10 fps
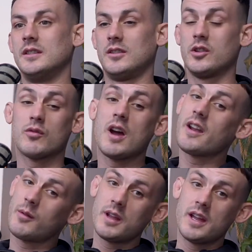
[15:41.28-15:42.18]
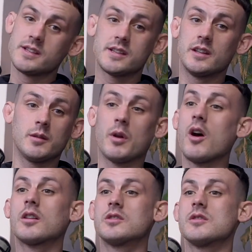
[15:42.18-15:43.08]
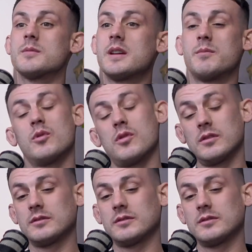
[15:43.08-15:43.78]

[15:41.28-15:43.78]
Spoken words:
I'd rather play than sit in the block, do you know what I mean?